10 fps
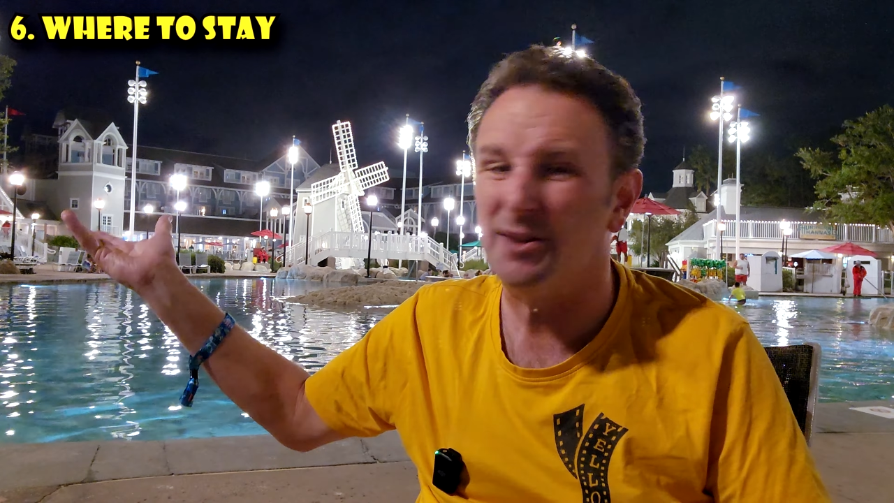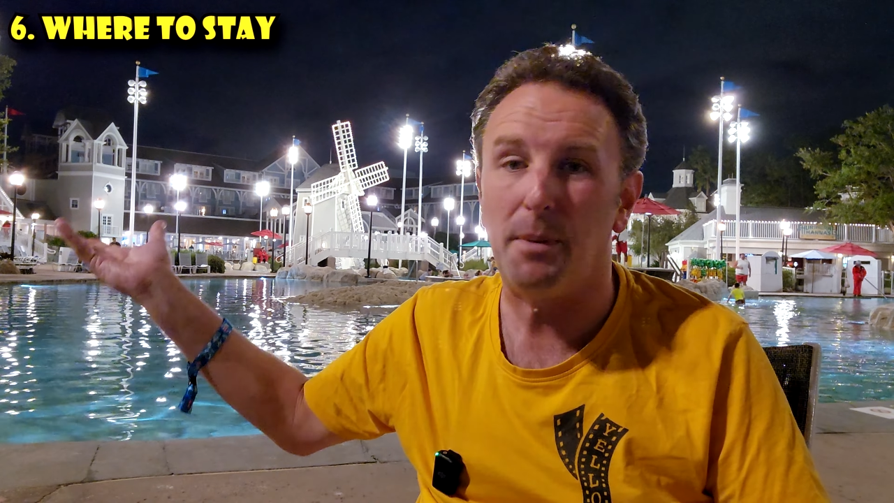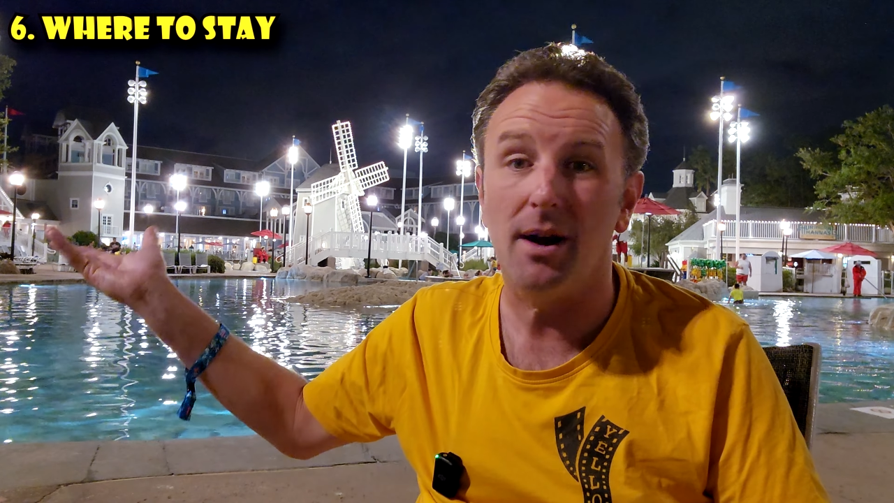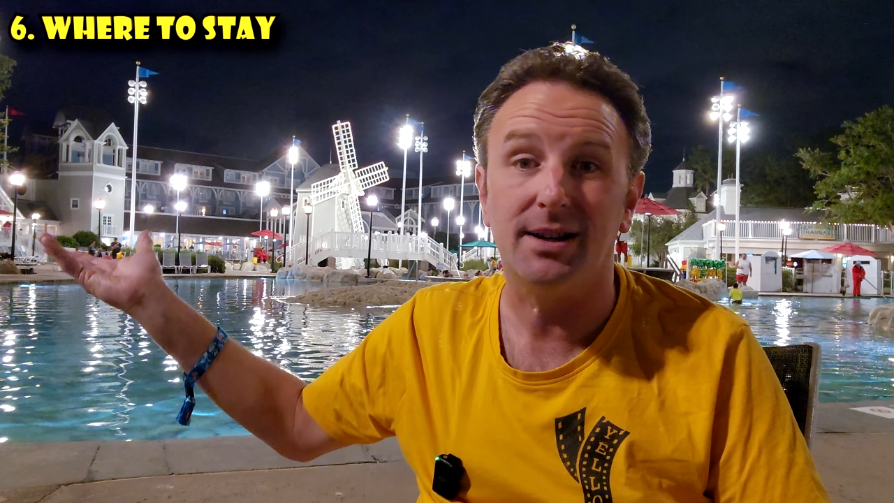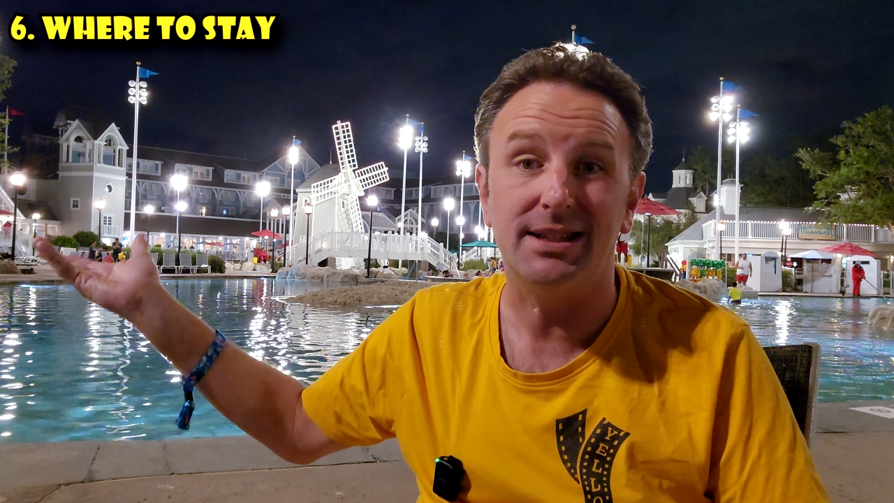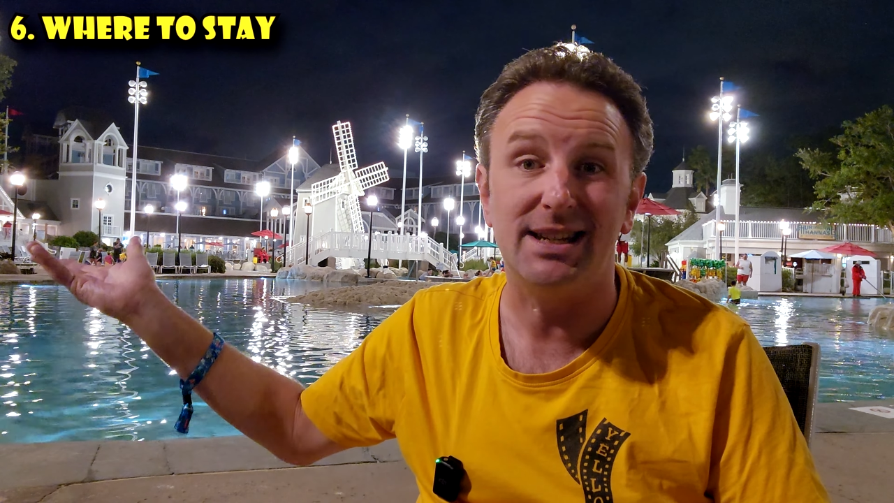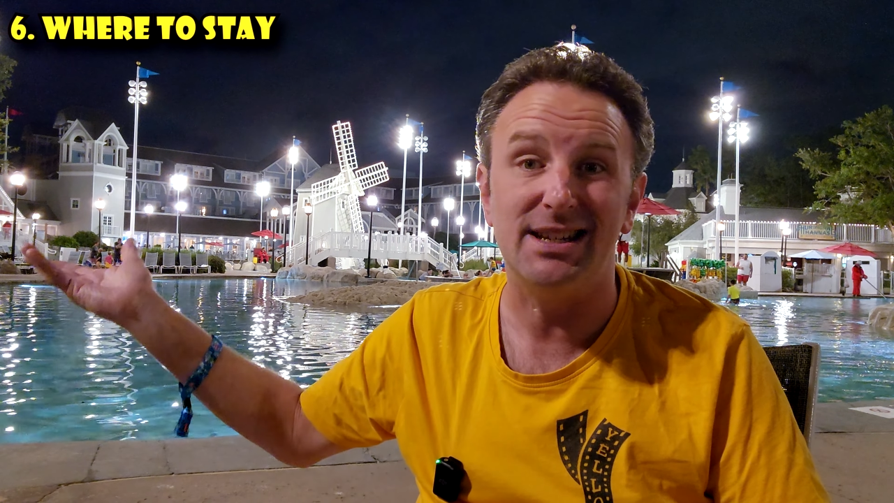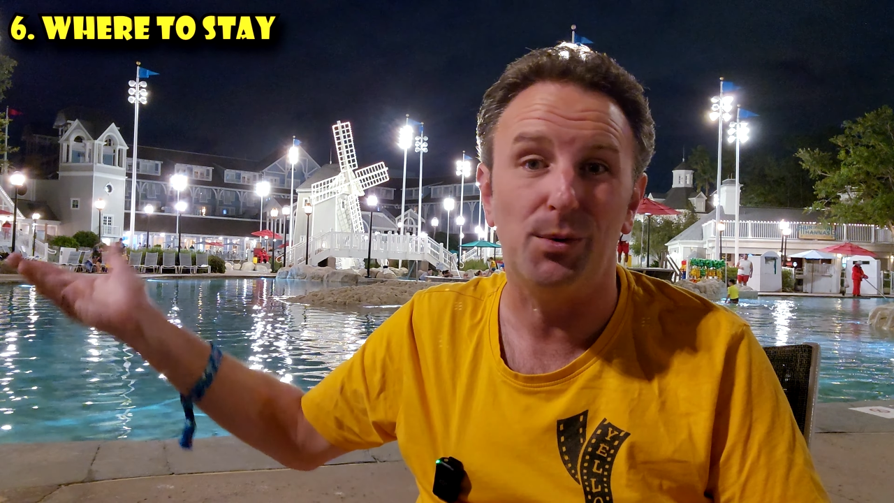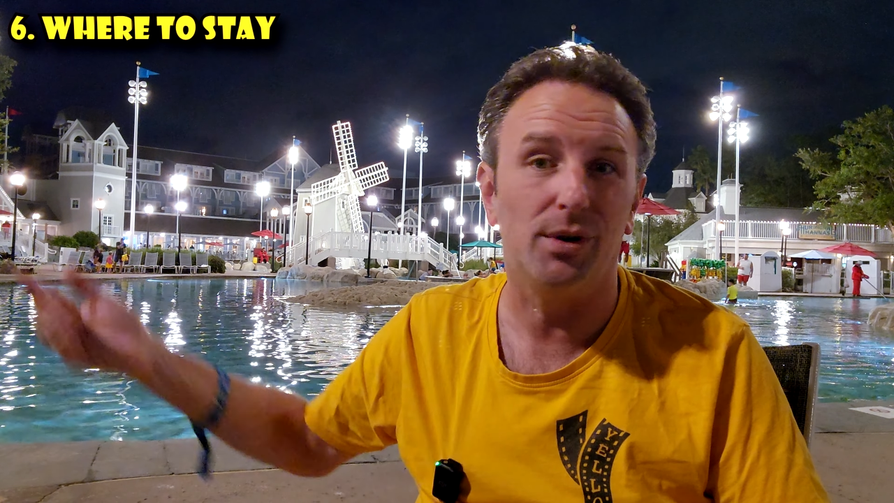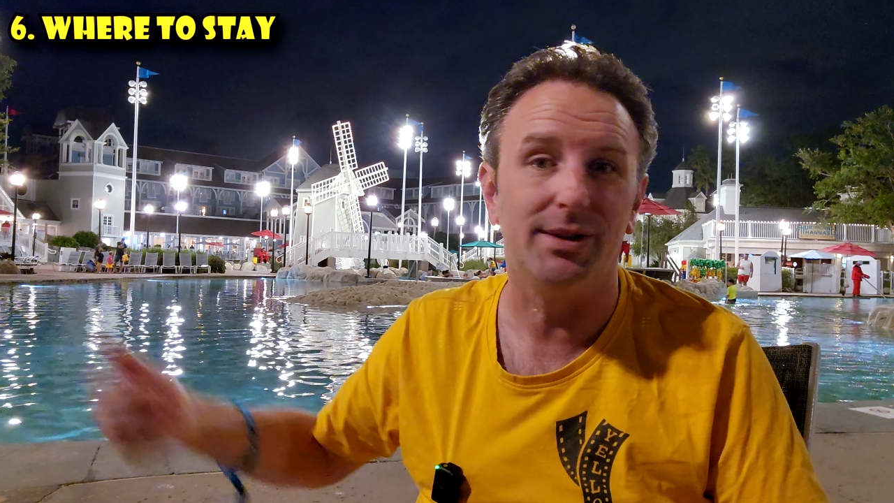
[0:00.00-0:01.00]
the parks,
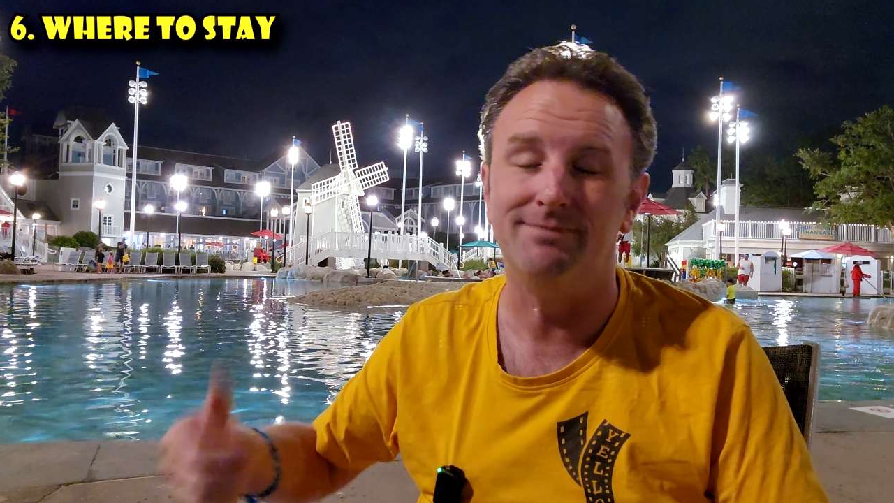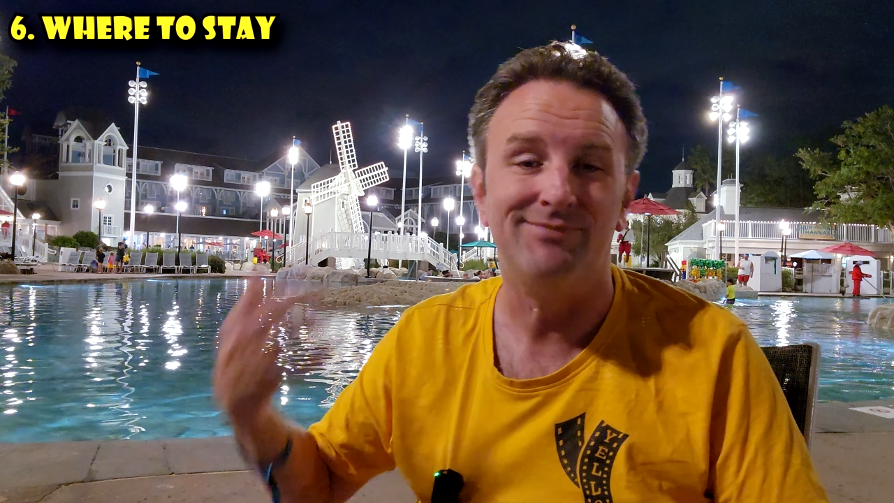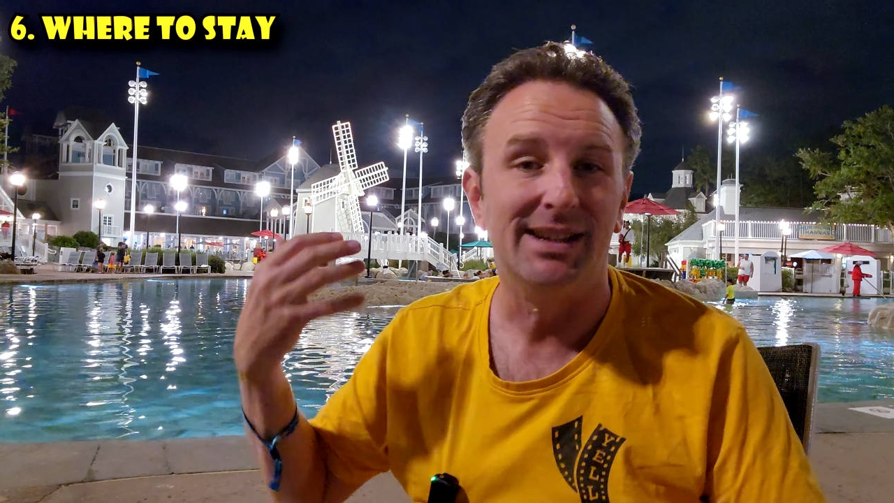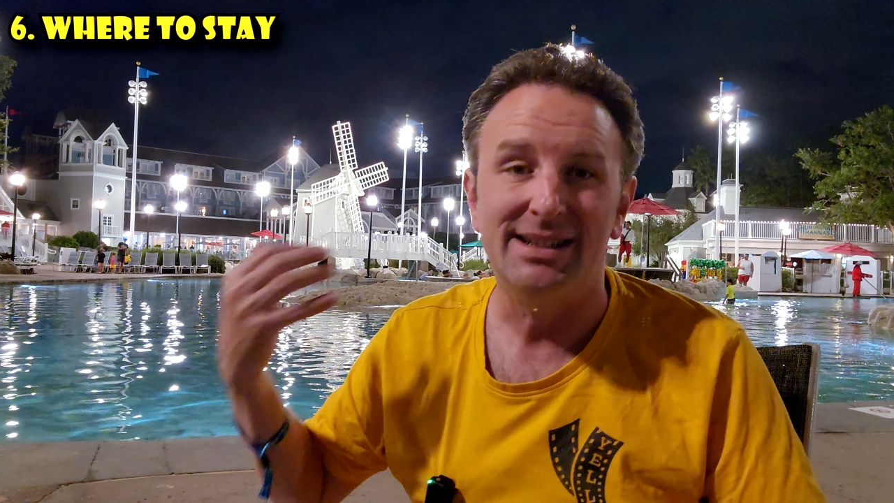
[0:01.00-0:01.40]
Disney World, then